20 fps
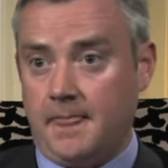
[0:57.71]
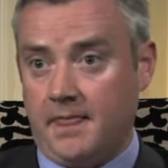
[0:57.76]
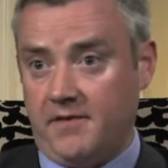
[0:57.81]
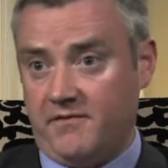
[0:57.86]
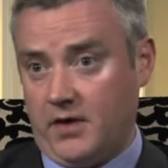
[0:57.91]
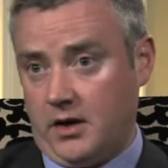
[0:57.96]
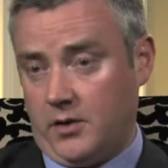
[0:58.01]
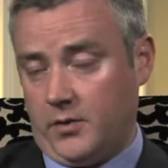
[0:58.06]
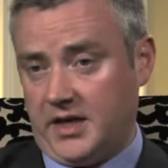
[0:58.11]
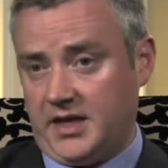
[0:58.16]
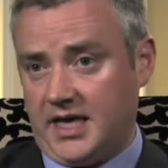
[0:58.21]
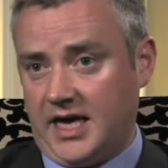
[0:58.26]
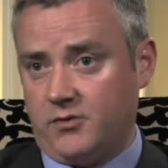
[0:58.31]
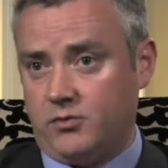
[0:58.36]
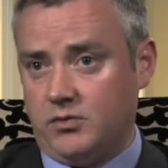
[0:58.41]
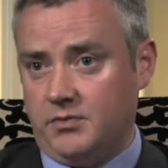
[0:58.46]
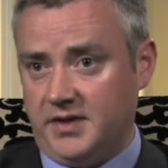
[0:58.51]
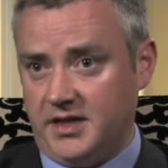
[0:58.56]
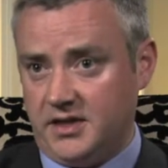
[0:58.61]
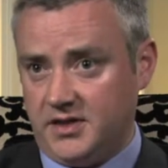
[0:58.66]
Following
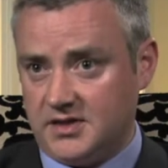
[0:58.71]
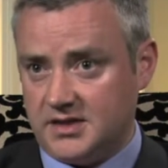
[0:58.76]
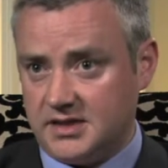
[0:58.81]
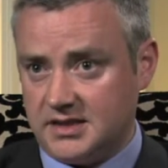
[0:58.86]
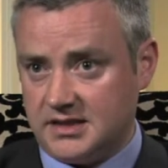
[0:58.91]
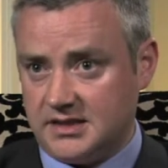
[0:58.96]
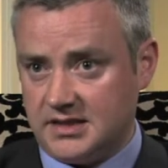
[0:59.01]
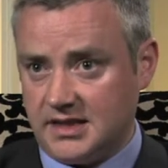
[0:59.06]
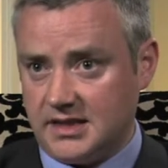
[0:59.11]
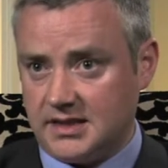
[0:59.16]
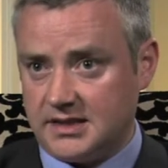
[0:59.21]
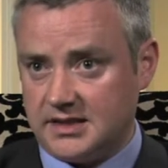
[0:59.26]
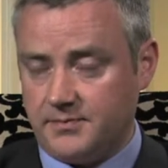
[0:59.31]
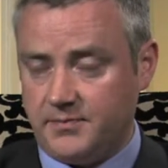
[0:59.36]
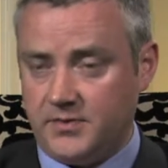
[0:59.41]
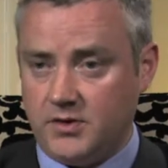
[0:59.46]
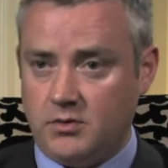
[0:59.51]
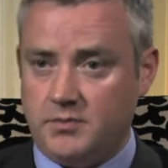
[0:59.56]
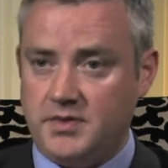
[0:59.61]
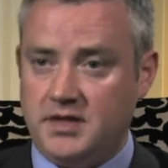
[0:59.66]
that will be UCITS 6,
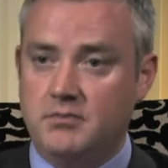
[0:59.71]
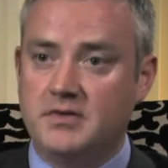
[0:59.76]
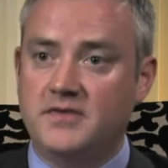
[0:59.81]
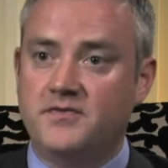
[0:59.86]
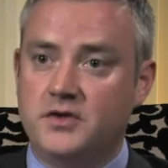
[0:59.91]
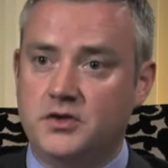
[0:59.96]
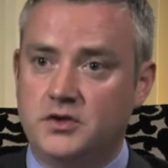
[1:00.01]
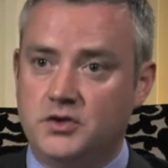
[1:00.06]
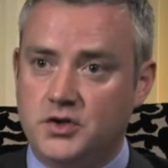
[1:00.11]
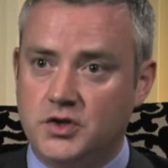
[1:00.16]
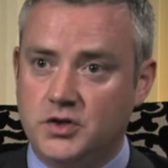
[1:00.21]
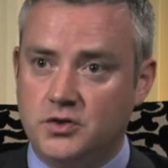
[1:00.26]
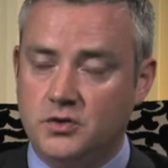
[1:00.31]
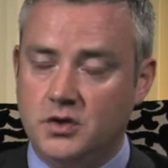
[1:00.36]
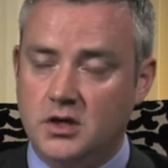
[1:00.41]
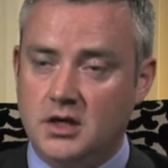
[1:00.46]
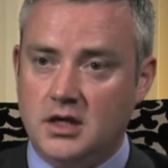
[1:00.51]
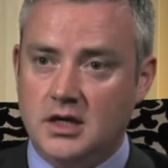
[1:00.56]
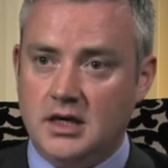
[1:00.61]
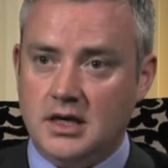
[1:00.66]
there will be MiFID 2,
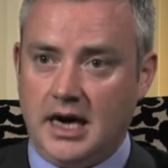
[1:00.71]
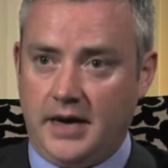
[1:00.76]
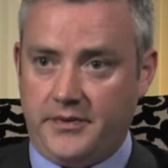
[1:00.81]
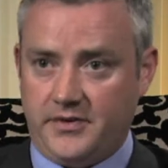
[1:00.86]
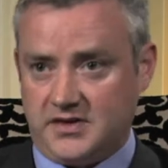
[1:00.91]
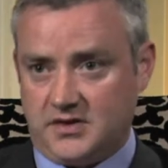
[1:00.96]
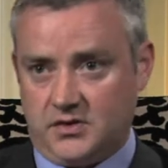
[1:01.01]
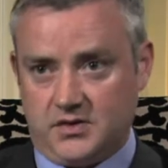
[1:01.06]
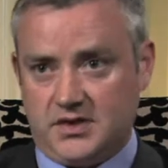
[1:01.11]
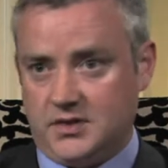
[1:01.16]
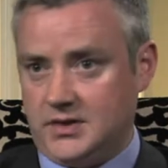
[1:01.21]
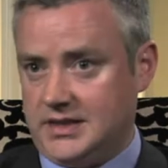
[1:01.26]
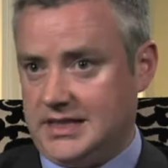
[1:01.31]
and there's also a